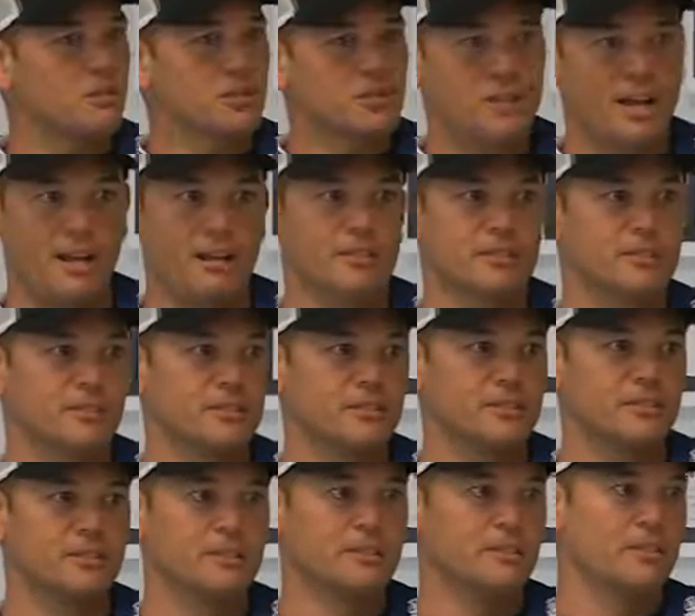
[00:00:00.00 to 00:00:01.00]
be challenges,
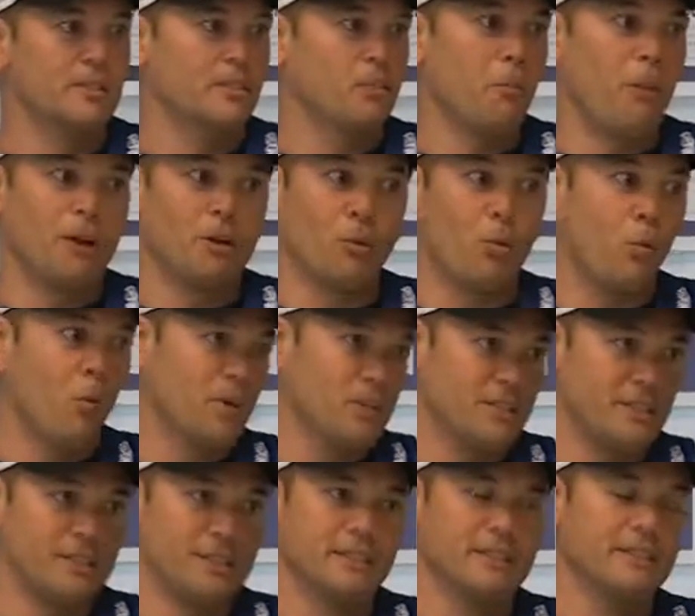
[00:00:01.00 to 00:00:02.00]
no matter what
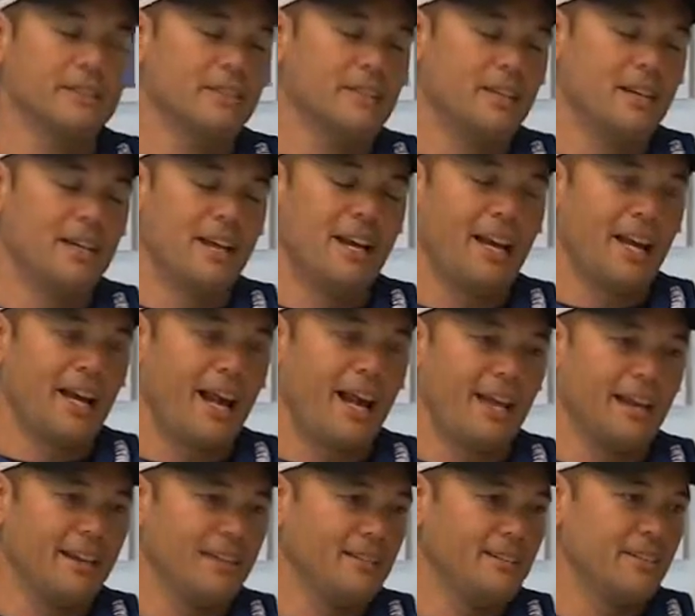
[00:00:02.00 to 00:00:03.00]
it is.
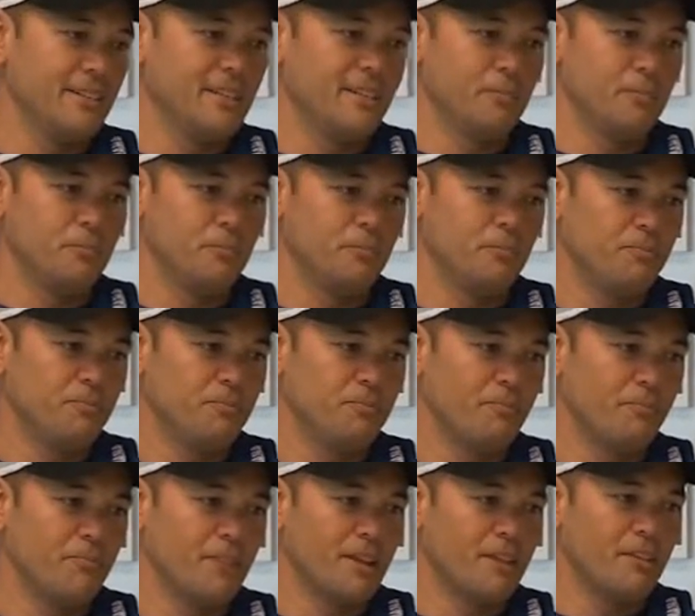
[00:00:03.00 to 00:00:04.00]
And
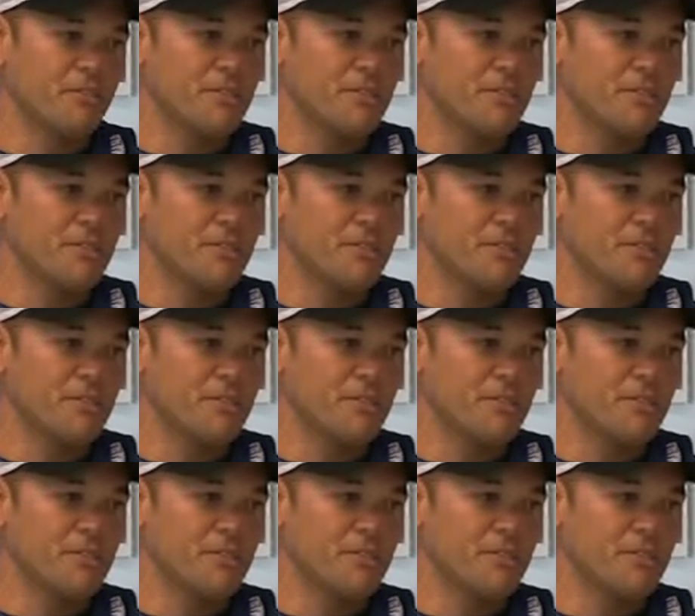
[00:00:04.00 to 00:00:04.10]
the